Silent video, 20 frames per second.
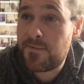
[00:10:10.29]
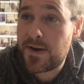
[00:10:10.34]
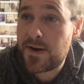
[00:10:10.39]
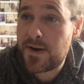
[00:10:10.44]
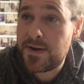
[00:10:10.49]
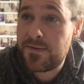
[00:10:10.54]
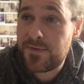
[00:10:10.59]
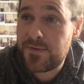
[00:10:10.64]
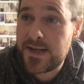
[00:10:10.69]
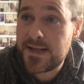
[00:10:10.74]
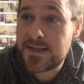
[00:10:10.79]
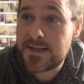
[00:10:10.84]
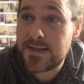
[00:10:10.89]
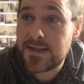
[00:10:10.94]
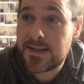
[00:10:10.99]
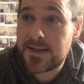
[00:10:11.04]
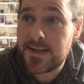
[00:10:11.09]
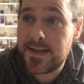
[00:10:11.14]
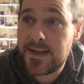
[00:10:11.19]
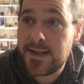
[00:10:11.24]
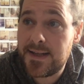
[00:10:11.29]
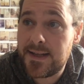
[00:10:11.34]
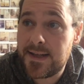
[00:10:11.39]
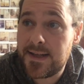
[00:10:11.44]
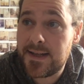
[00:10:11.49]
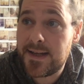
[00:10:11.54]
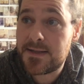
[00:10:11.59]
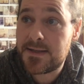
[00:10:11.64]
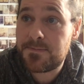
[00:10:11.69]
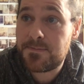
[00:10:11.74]
very
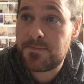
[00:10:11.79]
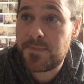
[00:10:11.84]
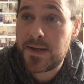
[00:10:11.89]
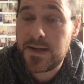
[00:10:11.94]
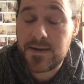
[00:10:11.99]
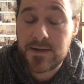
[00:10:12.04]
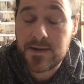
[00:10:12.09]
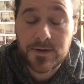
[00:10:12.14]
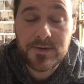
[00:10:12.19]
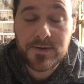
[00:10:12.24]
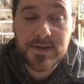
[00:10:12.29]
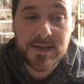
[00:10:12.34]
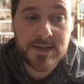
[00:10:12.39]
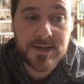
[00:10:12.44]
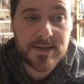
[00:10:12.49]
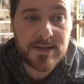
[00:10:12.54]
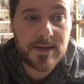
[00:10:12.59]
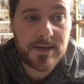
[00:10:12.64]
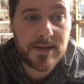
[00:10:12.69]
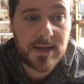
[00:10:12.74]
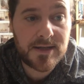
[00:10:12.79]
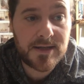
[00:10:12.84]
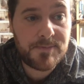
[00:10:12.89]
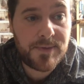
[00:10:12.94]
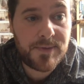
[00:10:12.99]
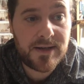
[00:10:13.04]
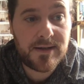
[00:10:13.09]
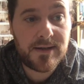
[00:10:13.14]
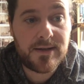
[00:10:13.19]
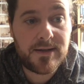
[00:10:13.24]
recently it's been noticed that
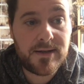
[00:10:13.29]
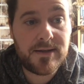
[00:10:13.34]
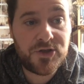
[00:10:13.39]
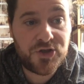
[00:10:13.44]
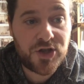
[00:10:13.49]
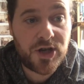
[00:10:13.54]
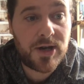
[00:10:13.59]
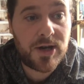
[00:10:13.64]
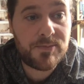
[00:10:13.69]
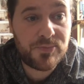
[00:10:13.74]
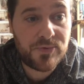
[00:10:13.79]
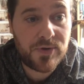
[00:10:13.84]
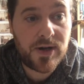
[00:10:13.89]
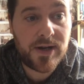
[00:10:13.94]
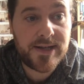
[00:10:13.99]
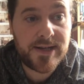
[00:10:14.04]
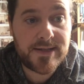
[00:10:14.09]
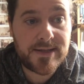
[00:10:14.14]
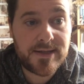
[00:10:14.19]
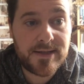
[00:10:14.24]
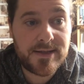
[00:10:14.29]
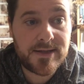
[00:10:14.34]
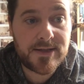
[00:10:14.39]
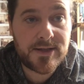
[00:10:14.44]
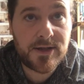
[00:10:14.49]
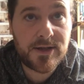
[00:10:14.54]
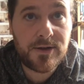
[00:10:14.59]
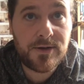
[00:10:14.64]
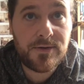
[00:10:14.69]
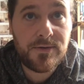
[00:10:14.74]
there's been a sharp rise.
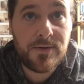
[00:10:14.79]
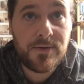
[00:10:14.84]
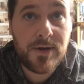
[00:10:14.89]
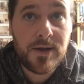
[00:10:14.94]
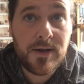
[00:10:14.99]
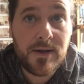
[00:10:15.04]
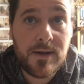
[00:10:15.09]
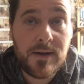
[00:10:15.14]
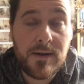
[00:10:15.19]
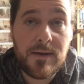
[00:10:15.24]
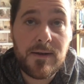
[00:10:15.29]
And so